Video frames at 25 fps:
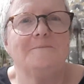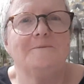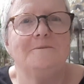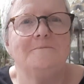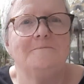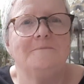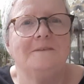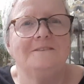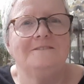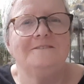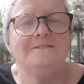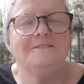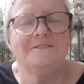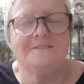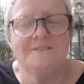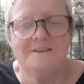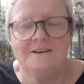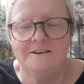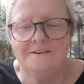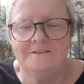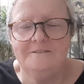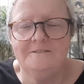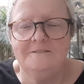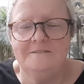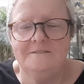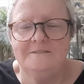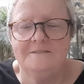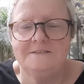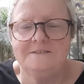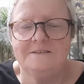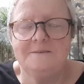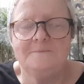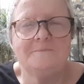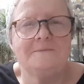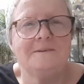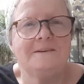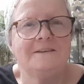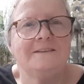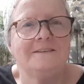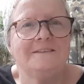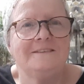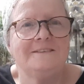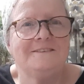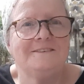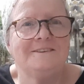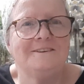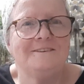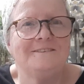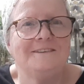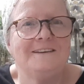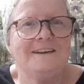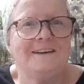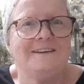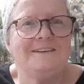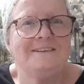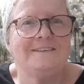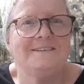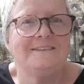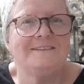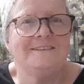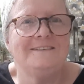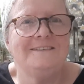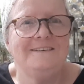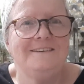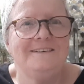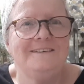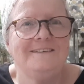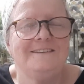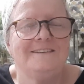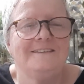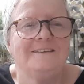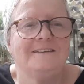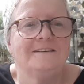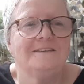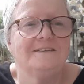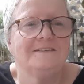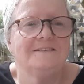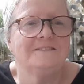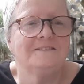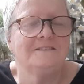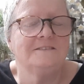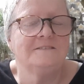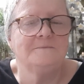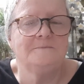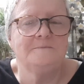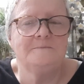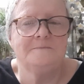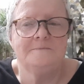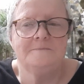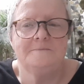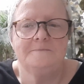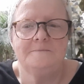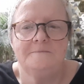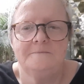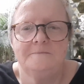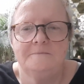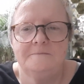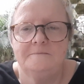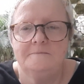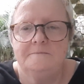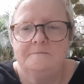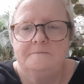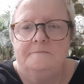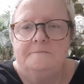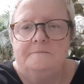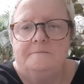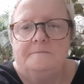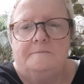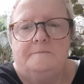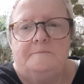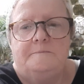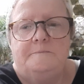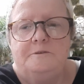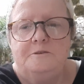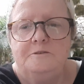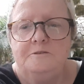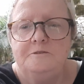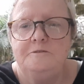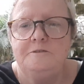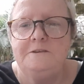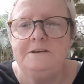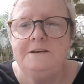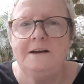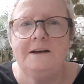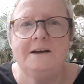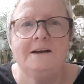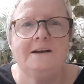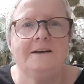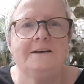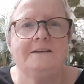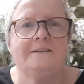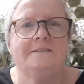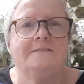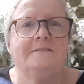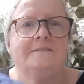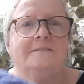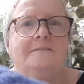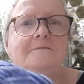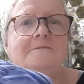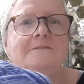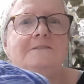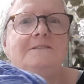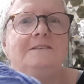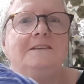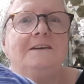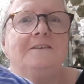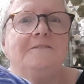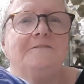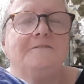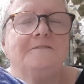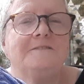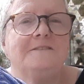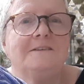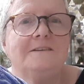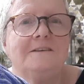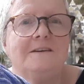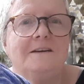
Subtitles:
of months ago, someone donated some blue yarn. It was left